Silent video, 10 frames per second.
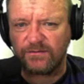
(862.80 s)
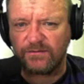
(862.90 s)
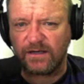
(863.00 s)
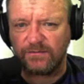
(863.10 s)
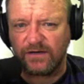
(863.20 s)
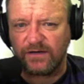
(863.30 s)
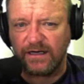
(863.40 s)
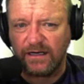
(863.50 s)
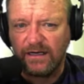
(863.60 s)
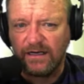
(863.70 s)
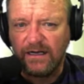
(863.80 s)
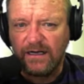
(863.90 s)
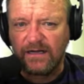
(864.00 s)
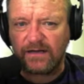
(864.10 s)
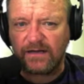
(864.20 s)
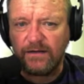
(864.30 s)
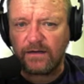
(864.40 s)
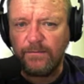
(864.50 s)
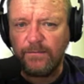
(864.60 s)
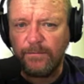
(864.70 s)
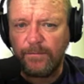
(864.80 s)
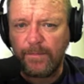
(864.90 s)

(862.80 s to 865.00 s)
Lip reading: I'm trying. Okay, go.